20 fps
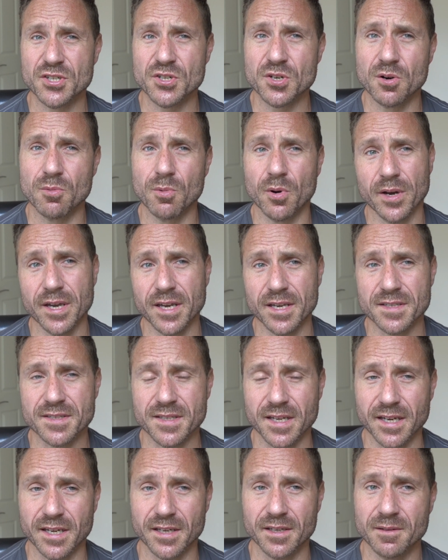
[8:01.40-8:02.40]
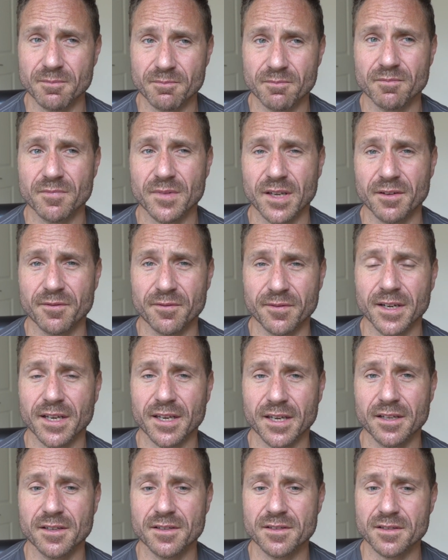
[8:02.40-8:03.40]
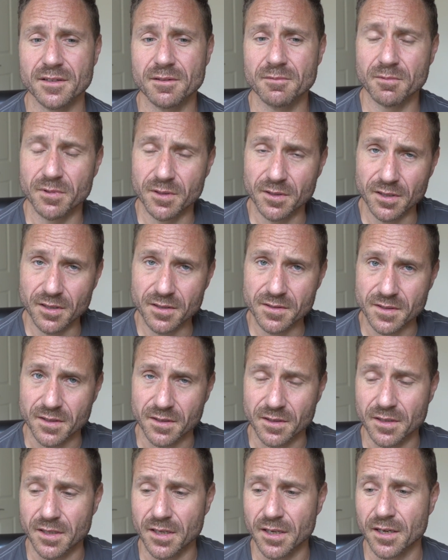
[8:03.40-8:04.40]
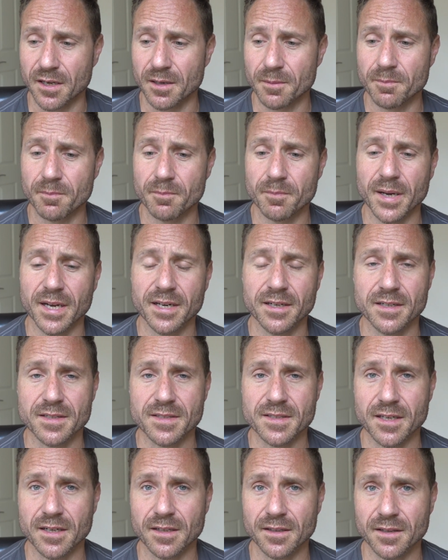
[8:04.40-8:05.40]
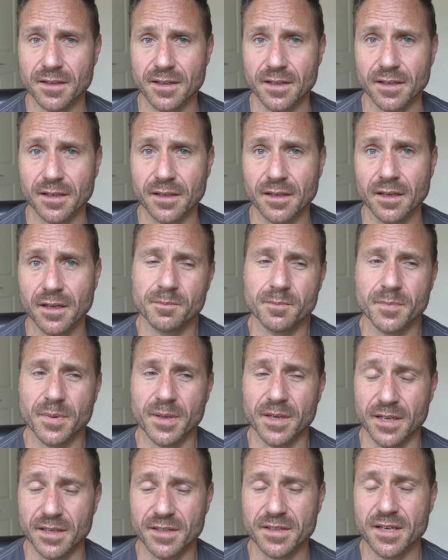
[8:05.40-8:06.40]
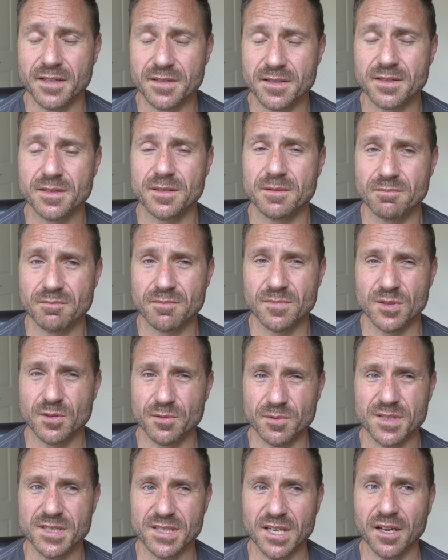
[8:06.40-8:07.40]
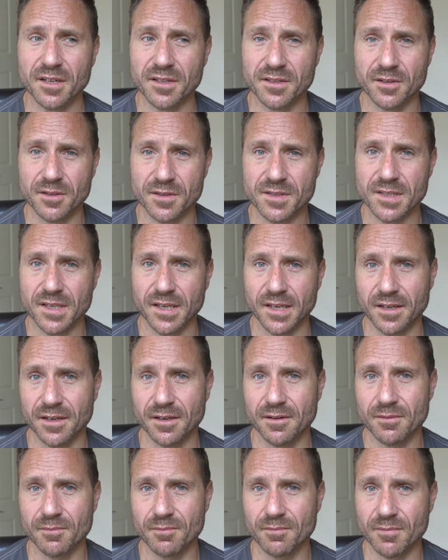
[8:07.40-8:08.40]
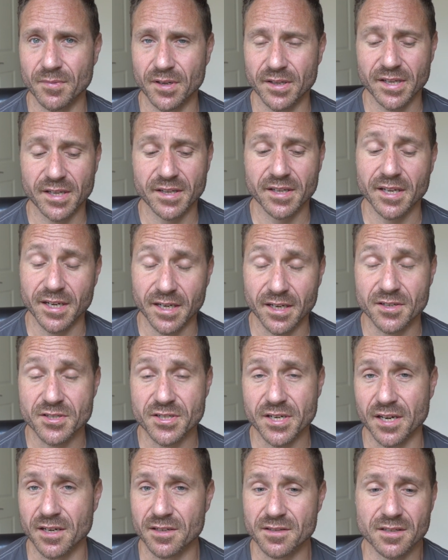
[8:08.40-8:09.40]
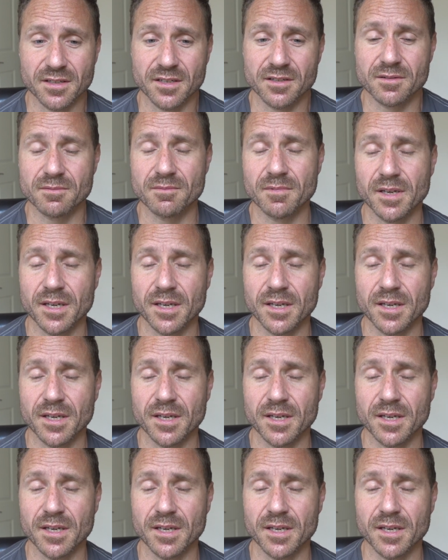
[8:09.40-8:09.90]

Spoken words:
sure what it is they flick into using the painless gun thing. But it does sort of stun your skin, and then they inject, and